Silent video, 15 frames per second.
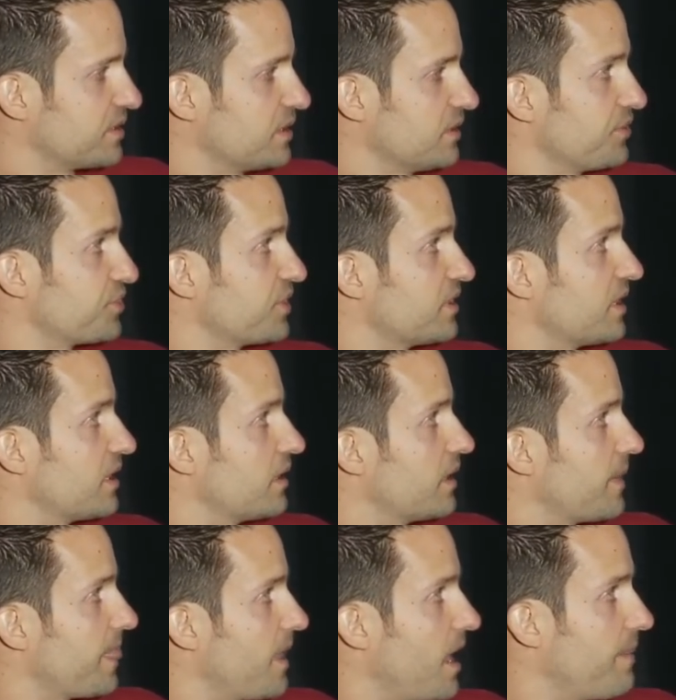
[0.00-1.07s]
solution,
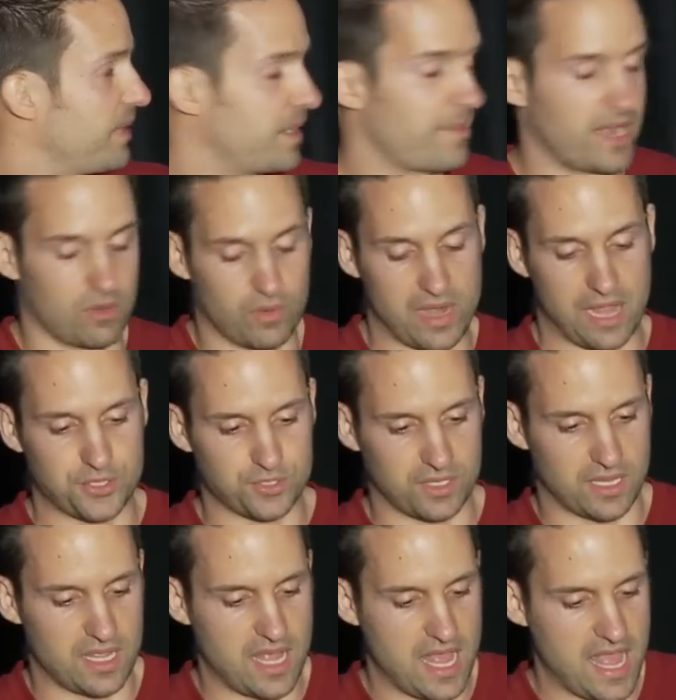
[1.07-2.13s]
and a better one, actually.